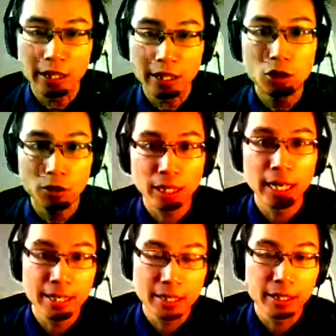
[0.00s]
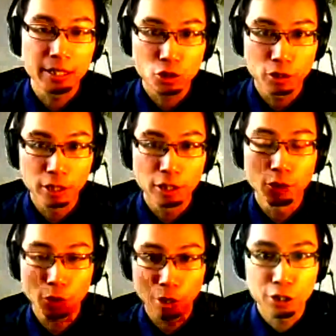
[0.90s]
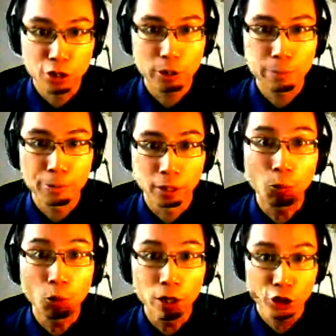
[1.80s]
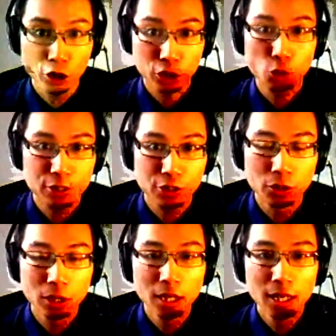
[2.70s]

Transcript: These are the guys that dis you know are the distributor. I want to show that to you.